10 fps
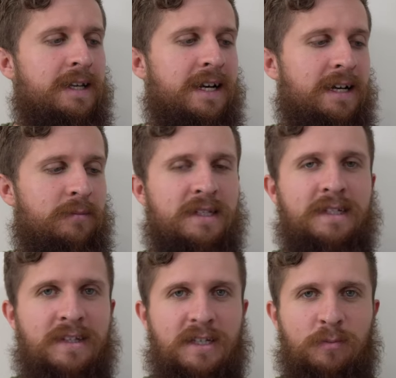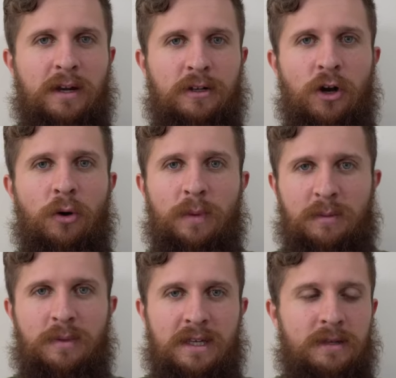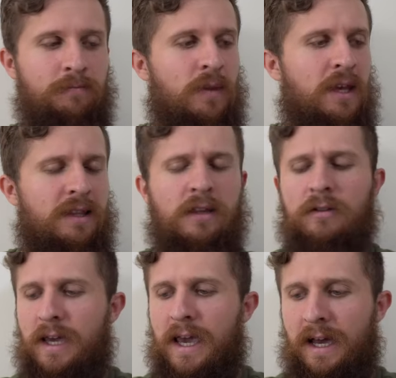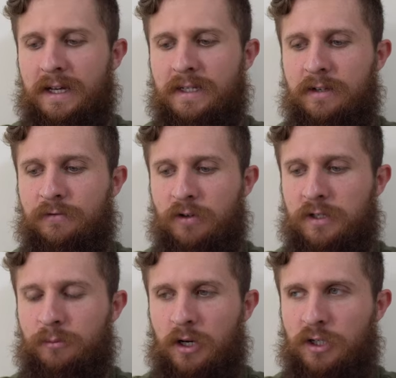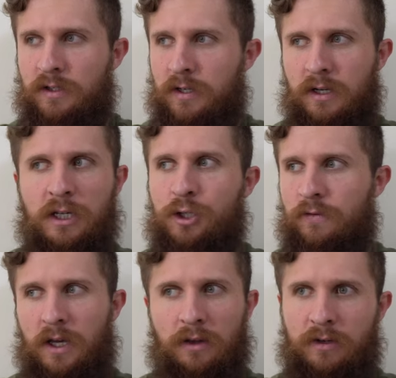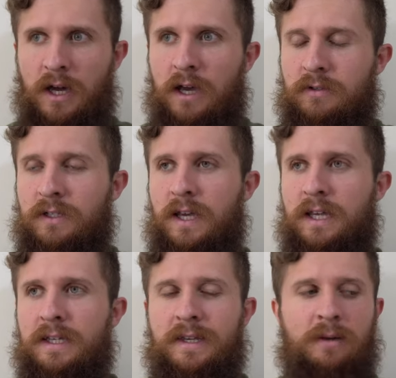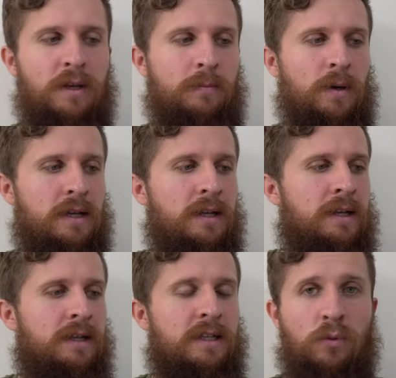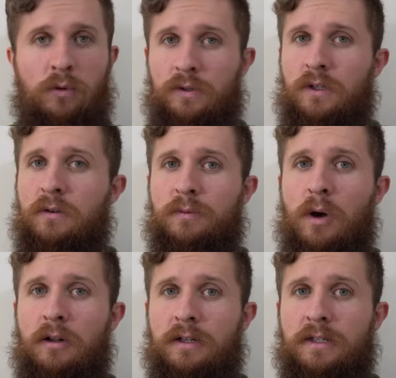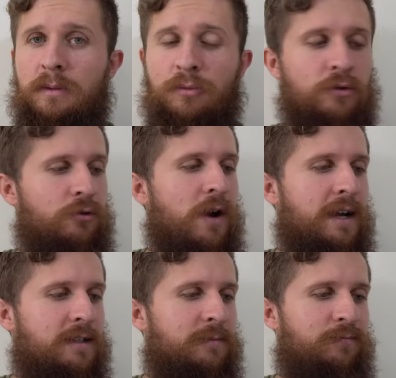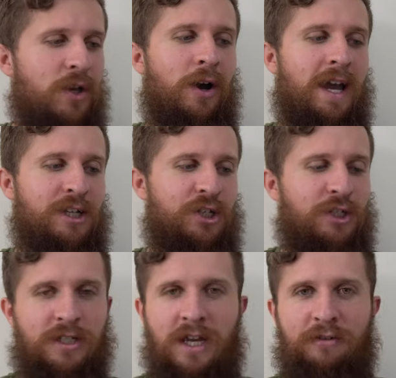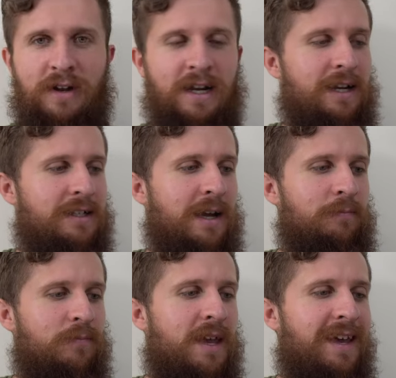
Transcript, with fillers: This is the Spyderco McBee. The other day I did first impressions on each of the other knives that he sent me, but this one was so small it slipped through the cracks. No, I actually just kind of ran out of time.